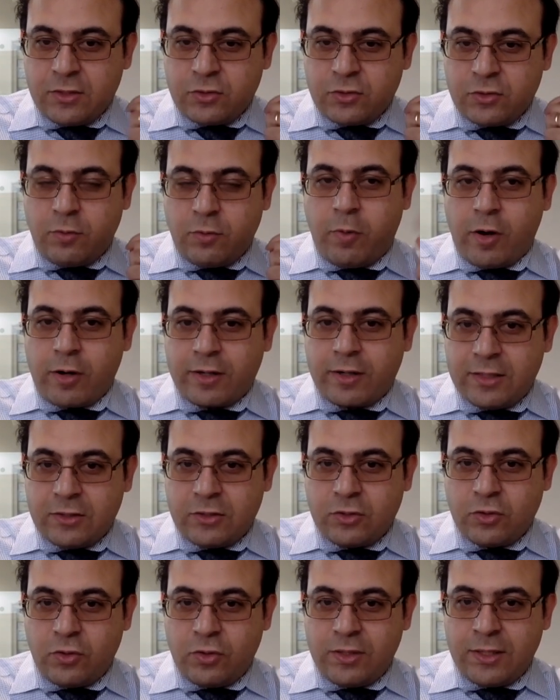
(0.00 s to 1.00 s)
So
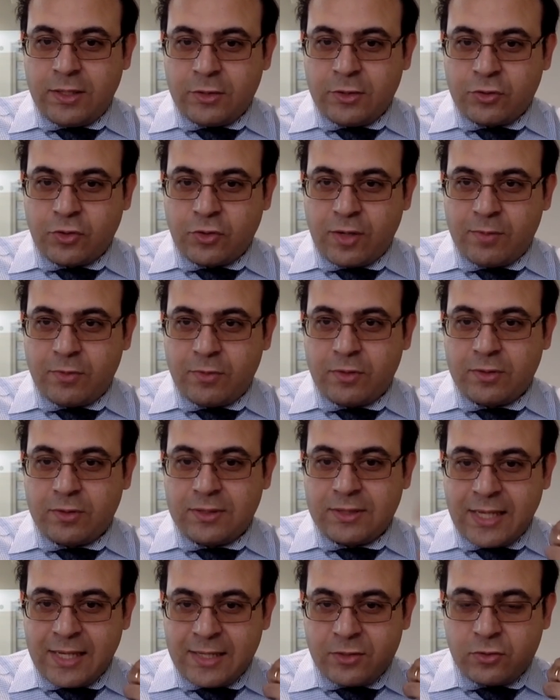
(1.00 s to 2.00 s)
Parkinsonian tremor
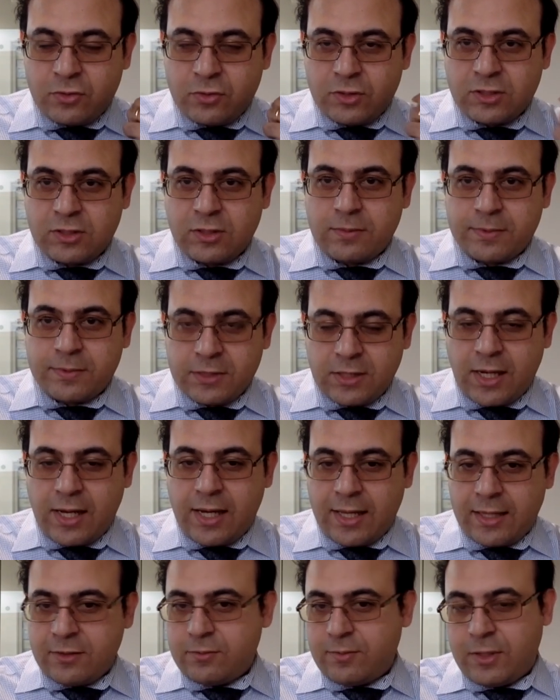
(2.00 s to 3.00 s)
tends to
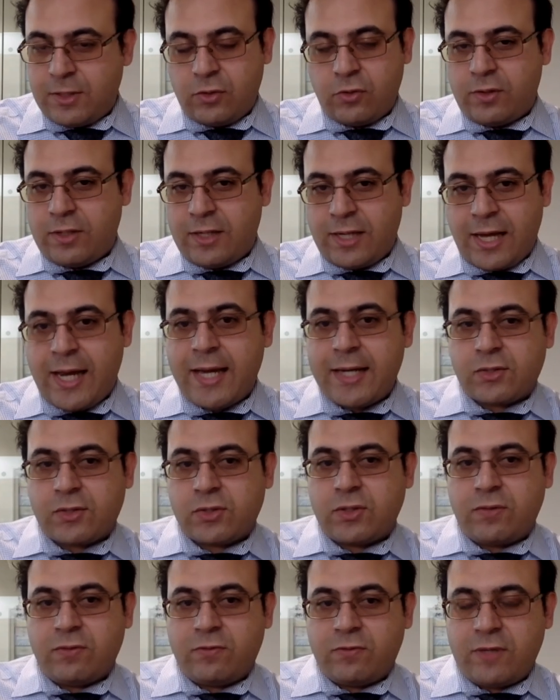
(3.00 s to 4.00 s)
subside when you're in the
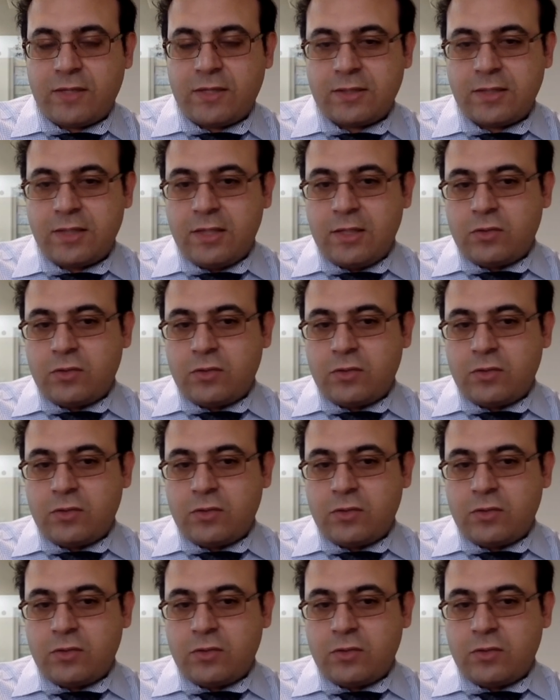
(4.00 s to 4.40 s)
action phase.